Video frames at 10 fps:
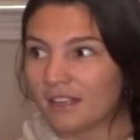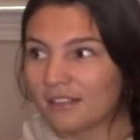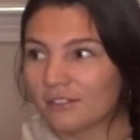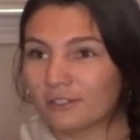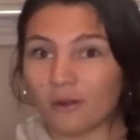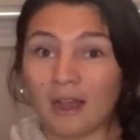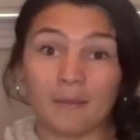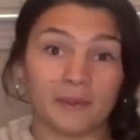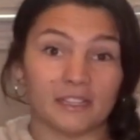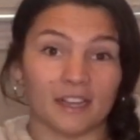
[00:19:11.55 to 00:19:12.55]
so
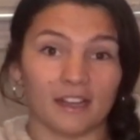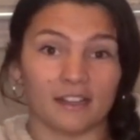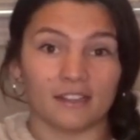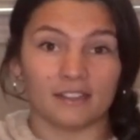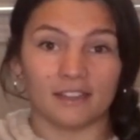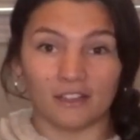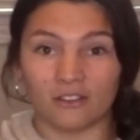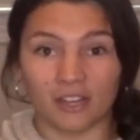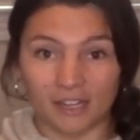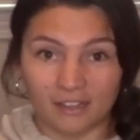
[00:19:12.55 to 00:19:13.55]
happy that they
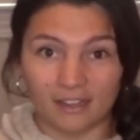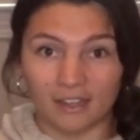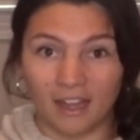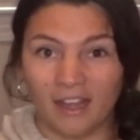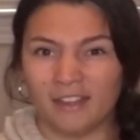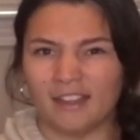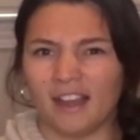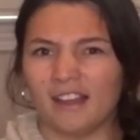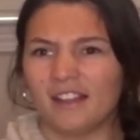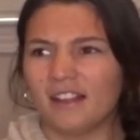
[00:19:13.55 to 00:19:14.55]
created it and
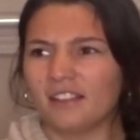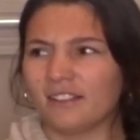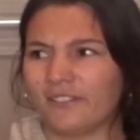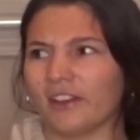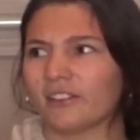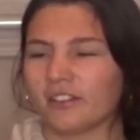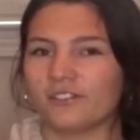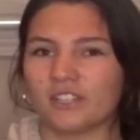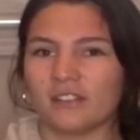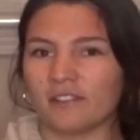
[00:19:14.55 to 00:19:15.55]
that the founder
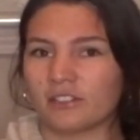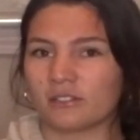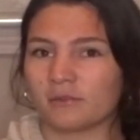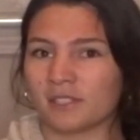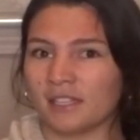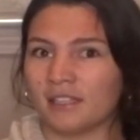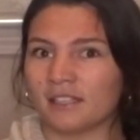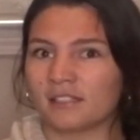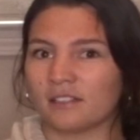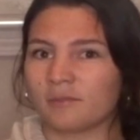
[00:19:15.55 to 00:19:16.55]
of G Adventures was in
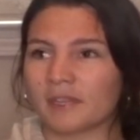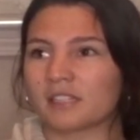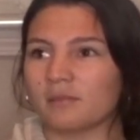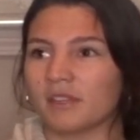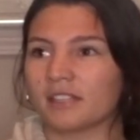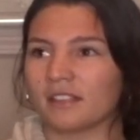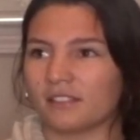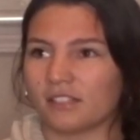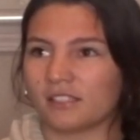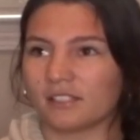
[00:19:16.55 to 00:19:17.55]
this, especially because I
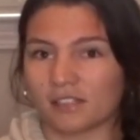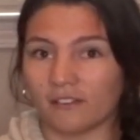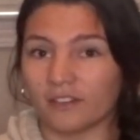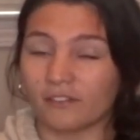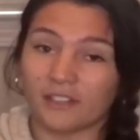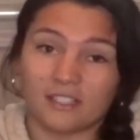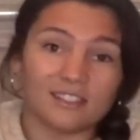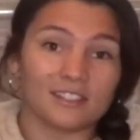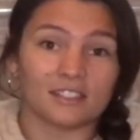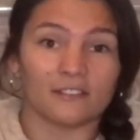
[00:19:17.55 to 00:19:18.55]
just
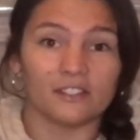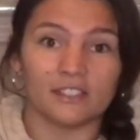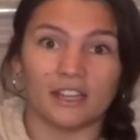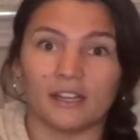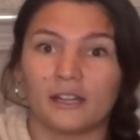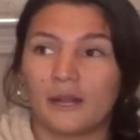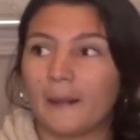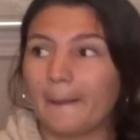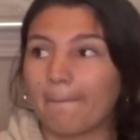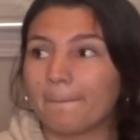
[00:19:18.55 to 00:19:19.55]
recently discovered that
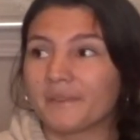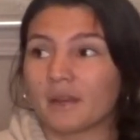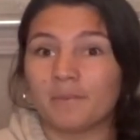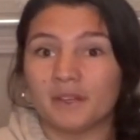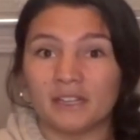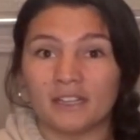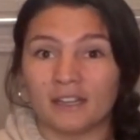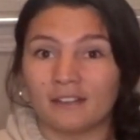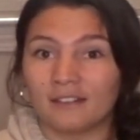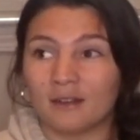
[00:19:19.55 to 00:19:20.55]
company
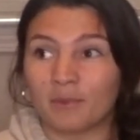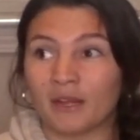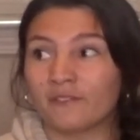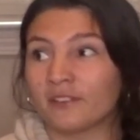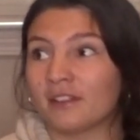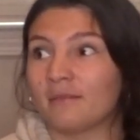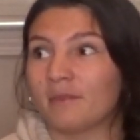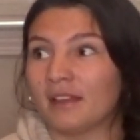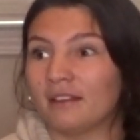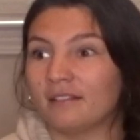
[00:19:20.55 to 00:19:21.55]
and applied for
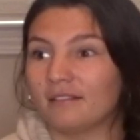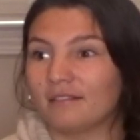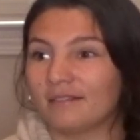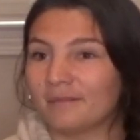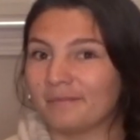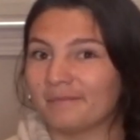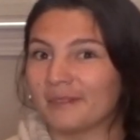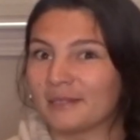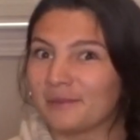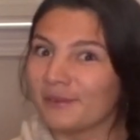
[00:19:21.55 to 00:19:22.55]
them, and it
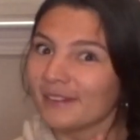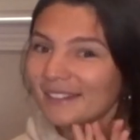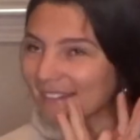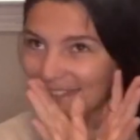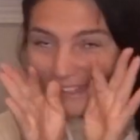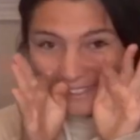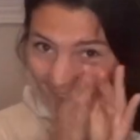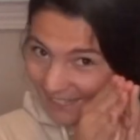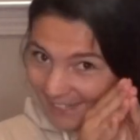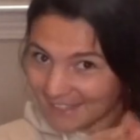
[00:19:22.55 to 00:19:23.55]
makes me really
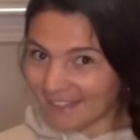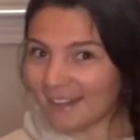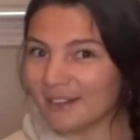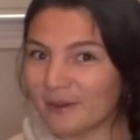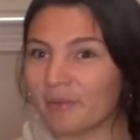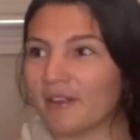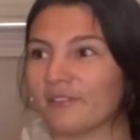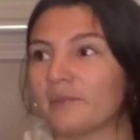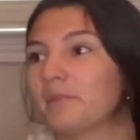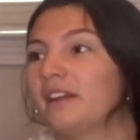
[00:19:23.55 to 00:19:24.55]
excited that I did apply
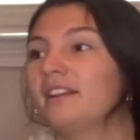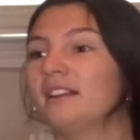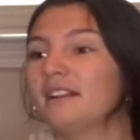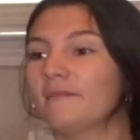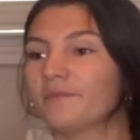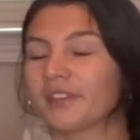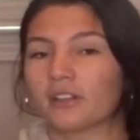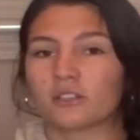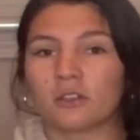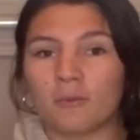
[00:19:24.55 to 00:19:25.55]
for them. But
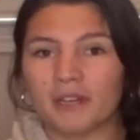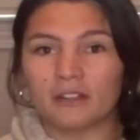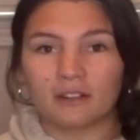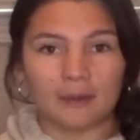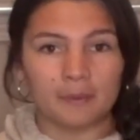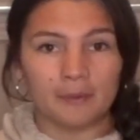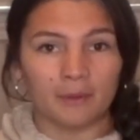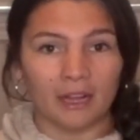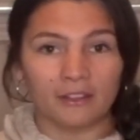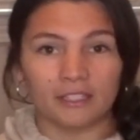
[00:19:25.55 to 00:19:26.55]
there are so many great
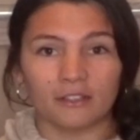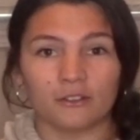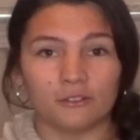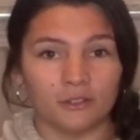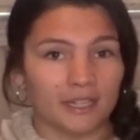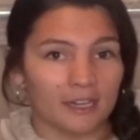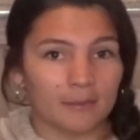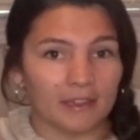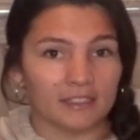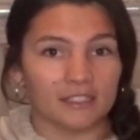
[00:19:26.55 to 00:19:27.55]
people out there who do care
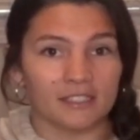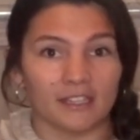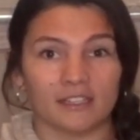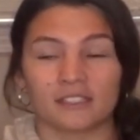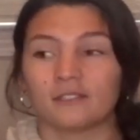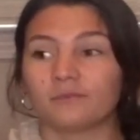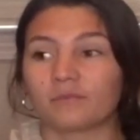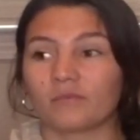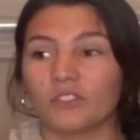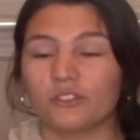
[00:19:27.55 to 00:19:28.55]
about these things.
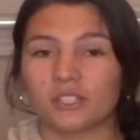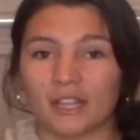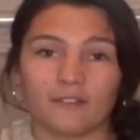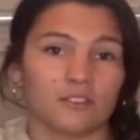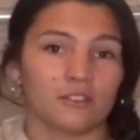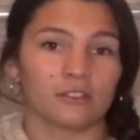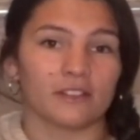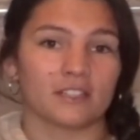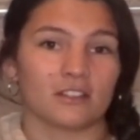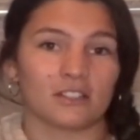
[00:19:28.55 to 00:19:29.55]
You just have to do your
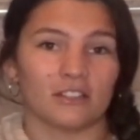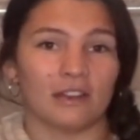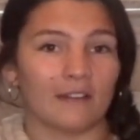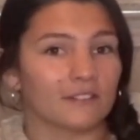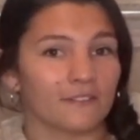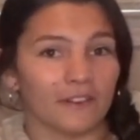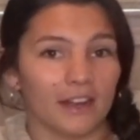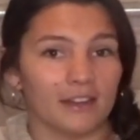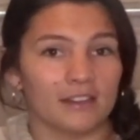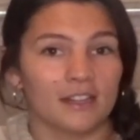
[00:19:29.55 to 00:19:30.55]
research, and you have to
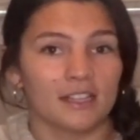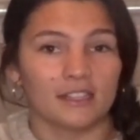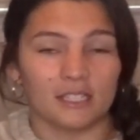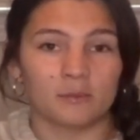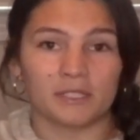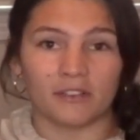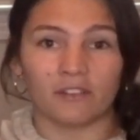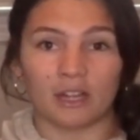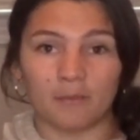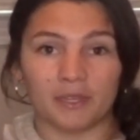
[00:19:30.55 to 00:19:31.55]
find these
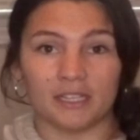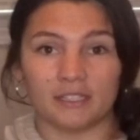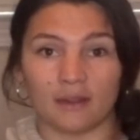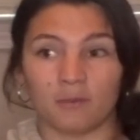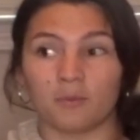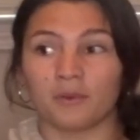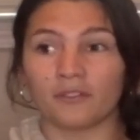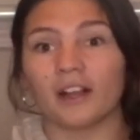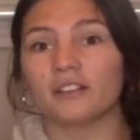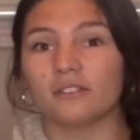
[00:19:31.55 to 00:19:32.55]
specific companies that will
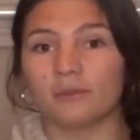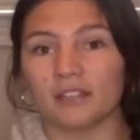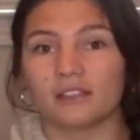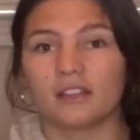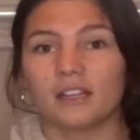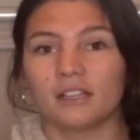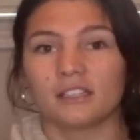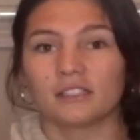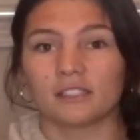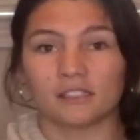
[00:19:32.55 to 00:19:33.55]
provide you with
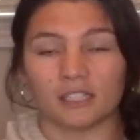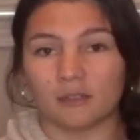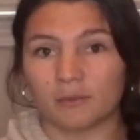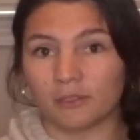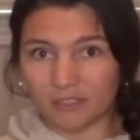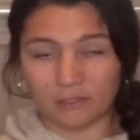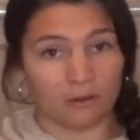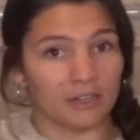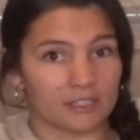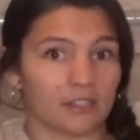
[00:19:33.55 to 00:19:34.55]
sustainable
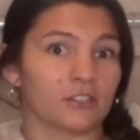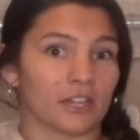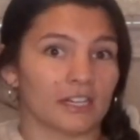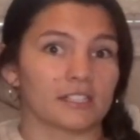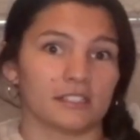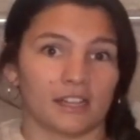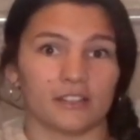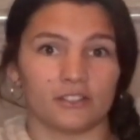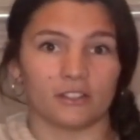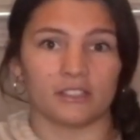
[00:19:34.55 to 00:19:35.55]
tourist attractions, I
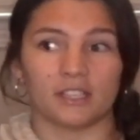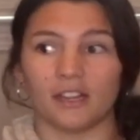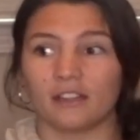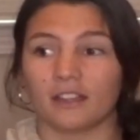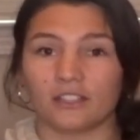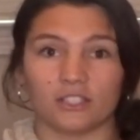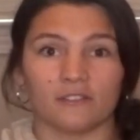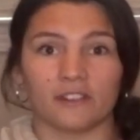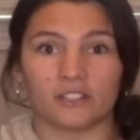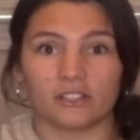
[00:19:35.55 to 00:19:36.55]
guess you can say. Like G
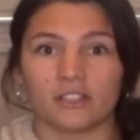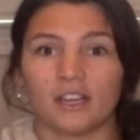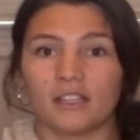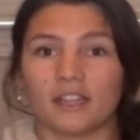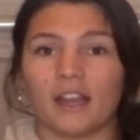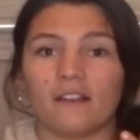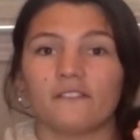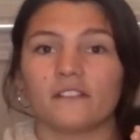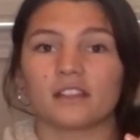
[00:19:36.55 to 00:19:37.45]
Adventures, they have